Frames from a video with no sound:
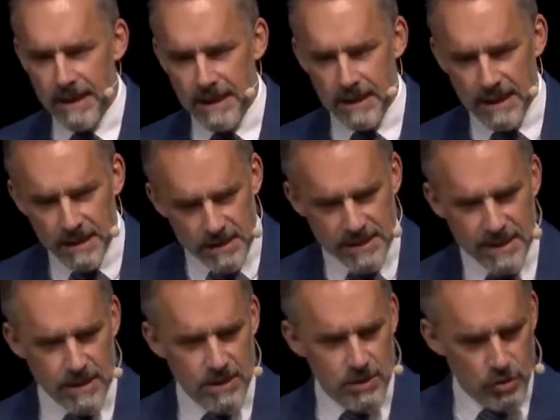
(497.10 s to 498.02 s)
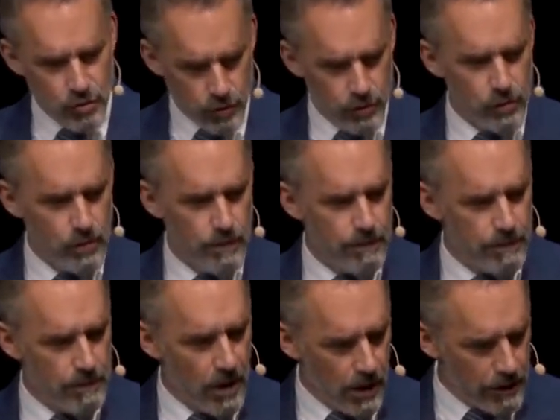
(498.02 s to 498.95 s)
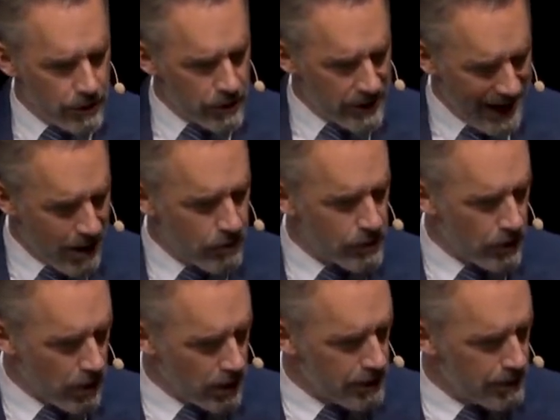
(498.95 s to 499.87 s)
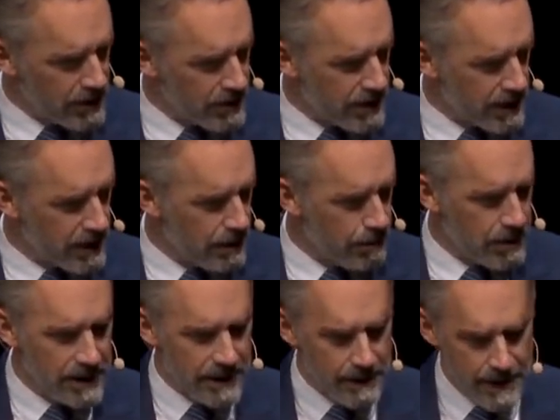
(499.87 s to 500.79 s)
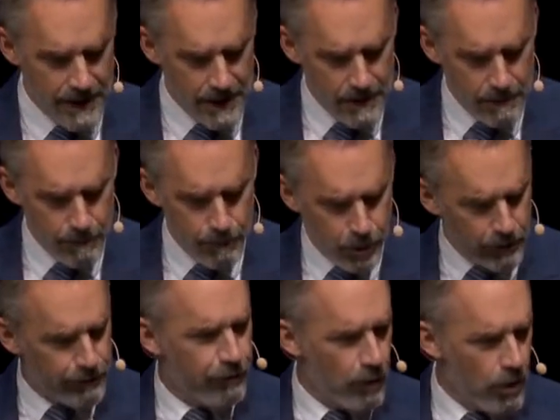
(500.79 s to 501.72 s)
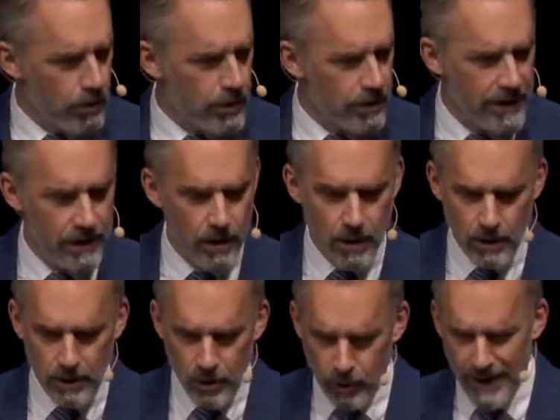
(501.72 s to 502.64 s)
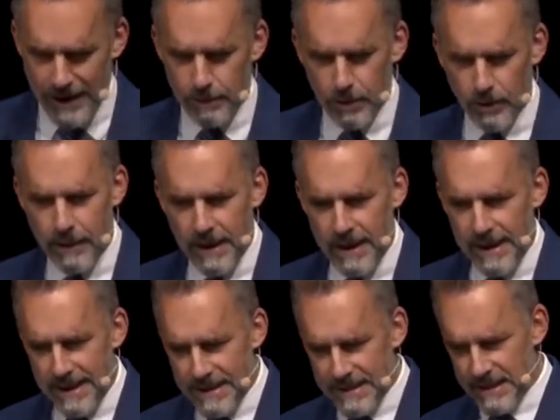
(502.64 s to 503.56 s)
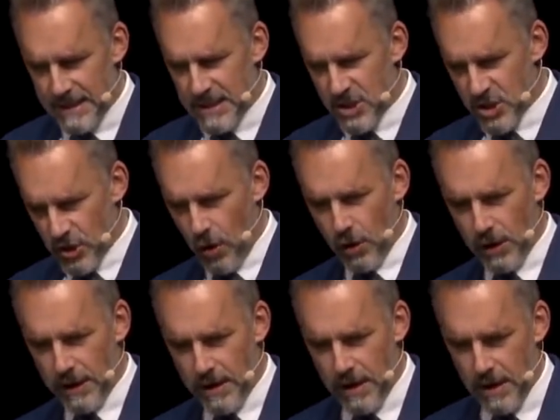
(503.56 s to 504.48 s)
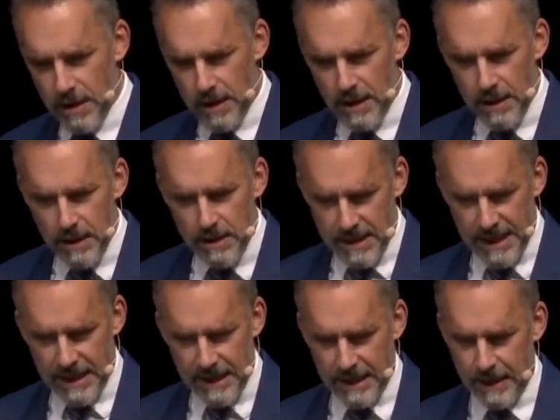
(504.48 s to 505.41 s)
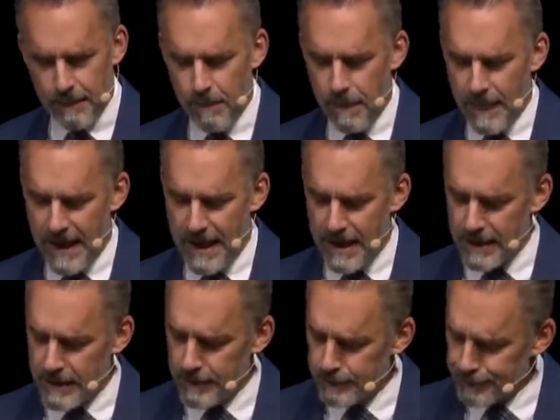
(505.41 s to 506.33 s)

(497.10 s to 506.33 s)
is this true? Are there counter-arguments that can be put forward that are credible? Is this solid thinking? And